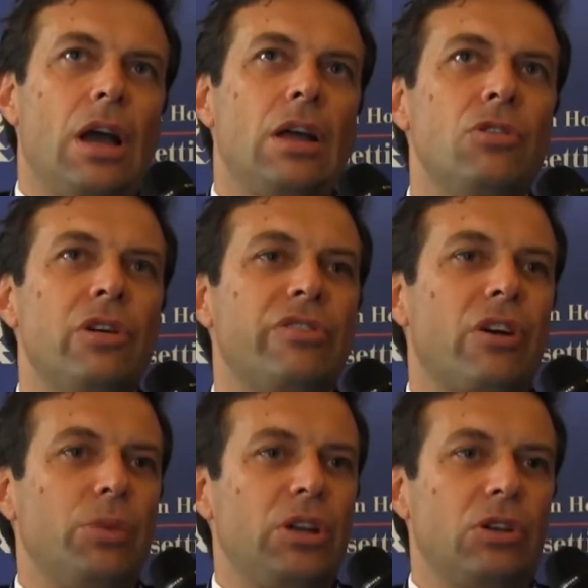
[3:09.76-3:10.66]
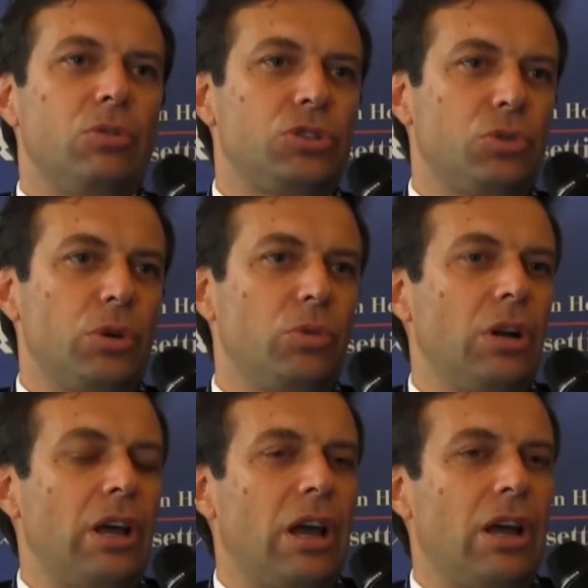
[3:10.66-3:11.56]
a new environment in which we
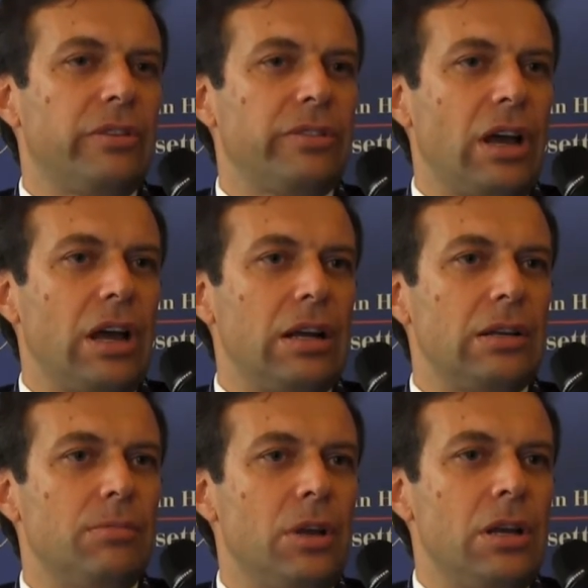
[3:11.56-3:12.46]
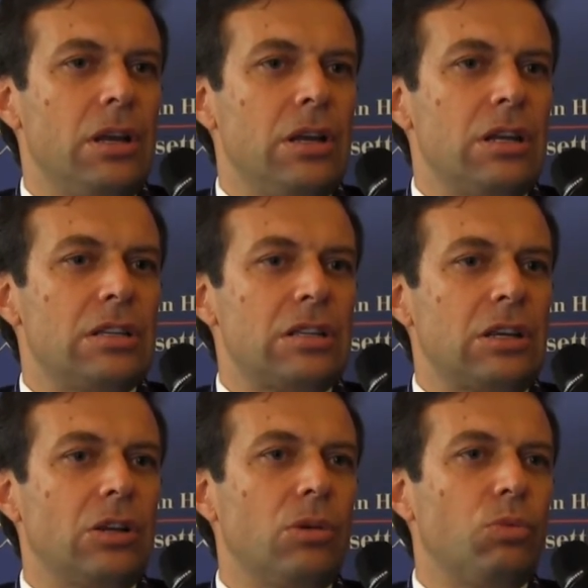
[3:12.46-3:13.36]
will have
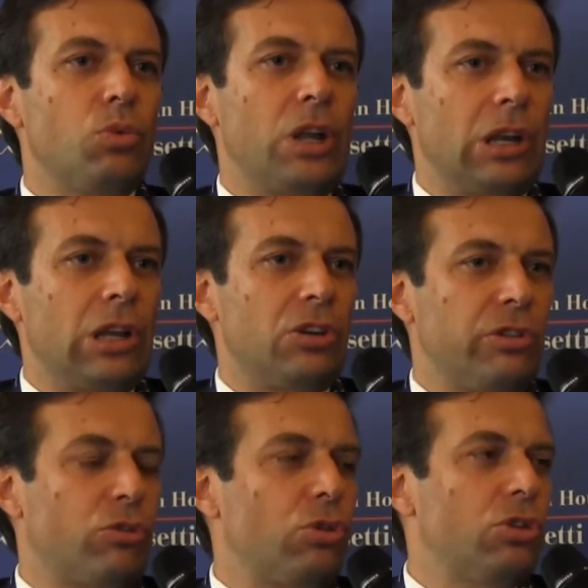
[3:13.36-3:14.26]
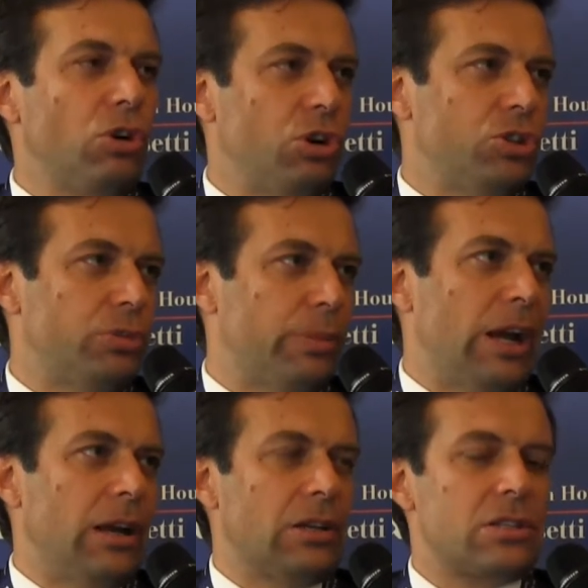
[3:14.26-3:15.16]
single regulator for the larger
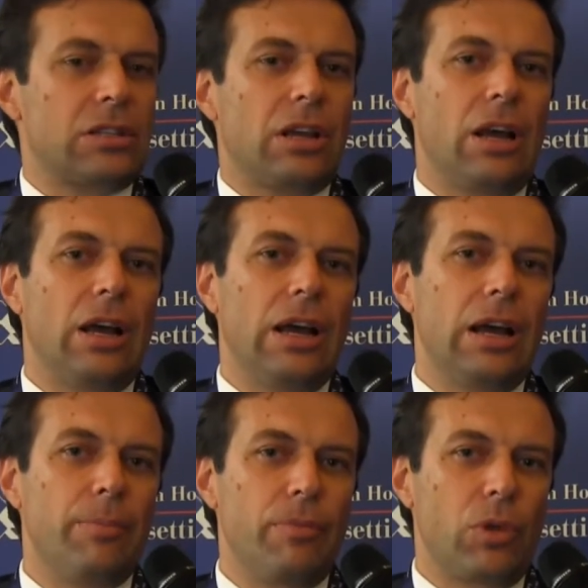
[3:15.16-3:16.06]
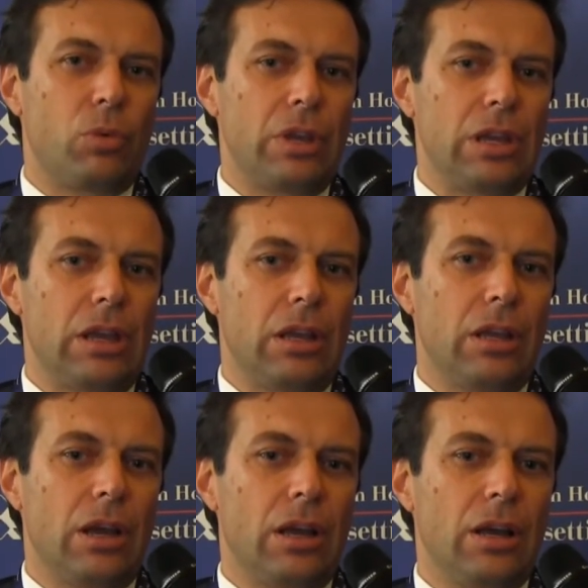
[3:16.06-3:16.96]
banks.
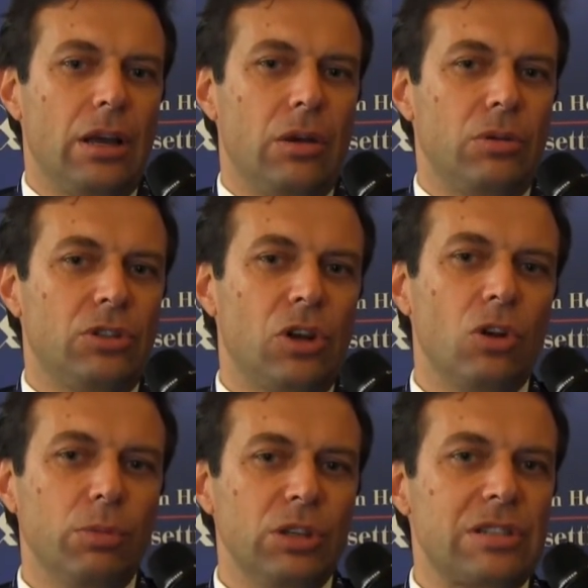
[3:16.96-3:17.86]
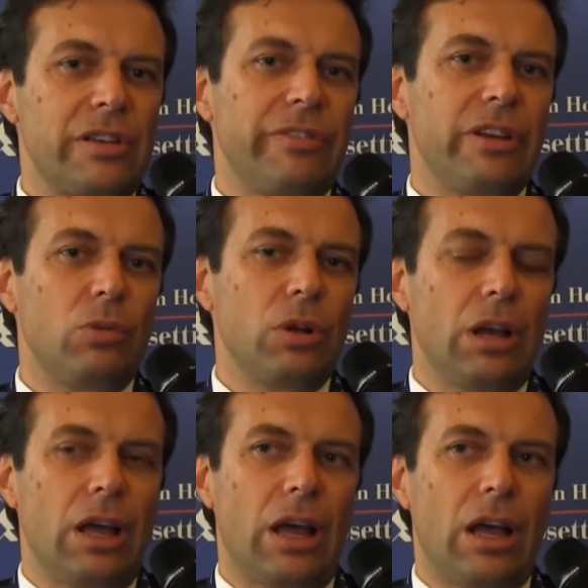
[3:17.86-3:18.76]
The global SIFI will
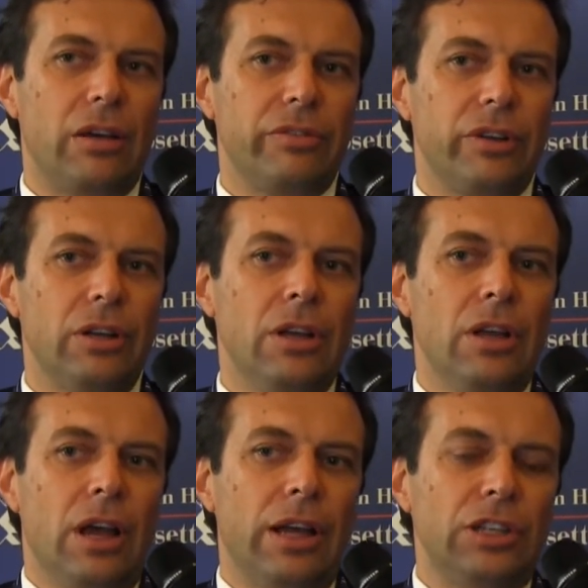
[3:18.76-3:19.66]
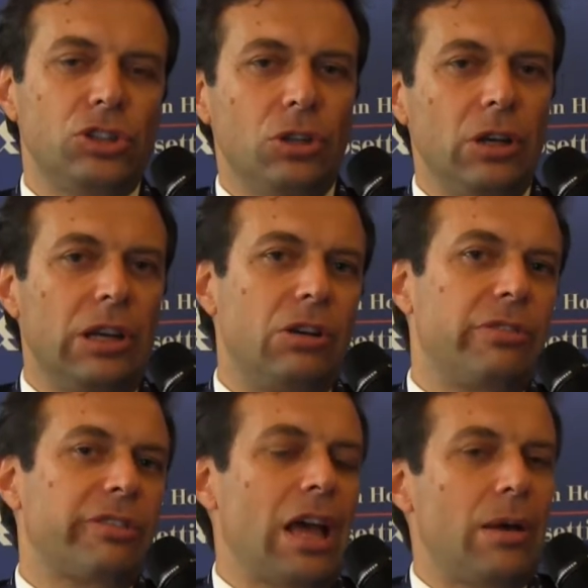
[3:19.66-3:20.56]
have additional layer
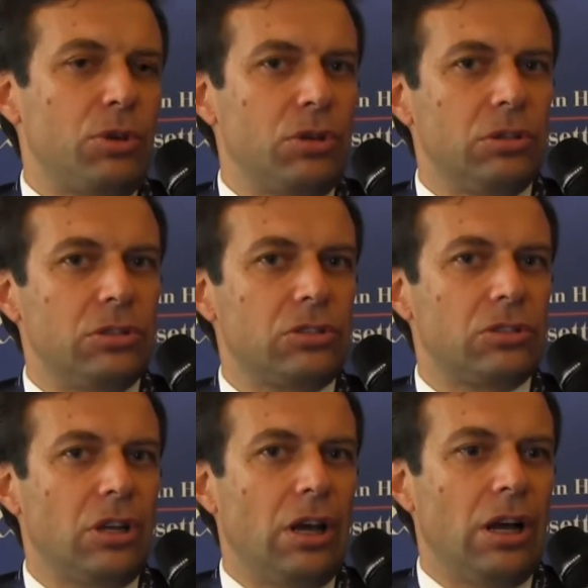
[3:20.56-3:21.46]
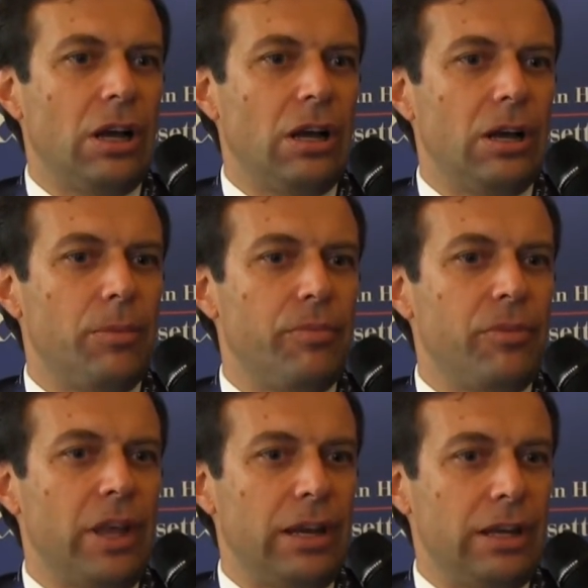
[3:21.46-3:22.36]
of capitals
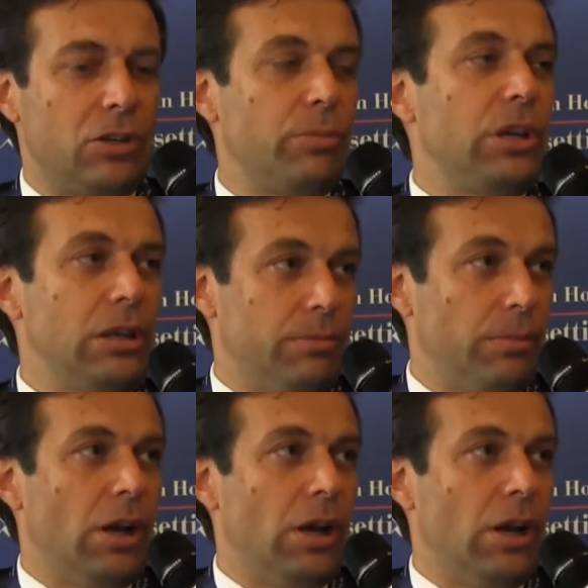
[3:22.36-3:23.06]
that need to be